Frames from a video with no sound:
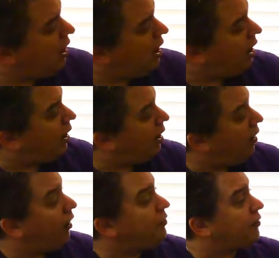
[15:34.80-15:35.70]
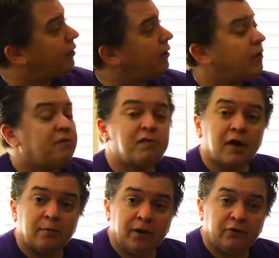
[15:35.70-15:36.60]
Other
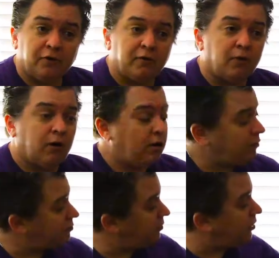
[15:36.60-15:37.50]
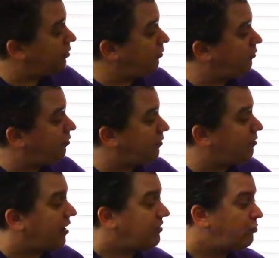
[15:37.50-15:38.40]
sedimentary rocks include things
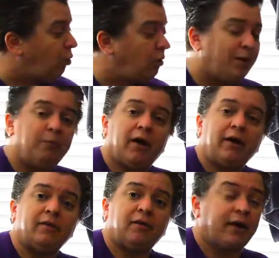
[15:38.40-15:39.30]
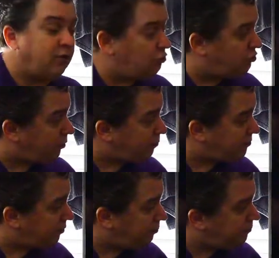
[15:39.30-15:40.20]
like dolomite and gypsum.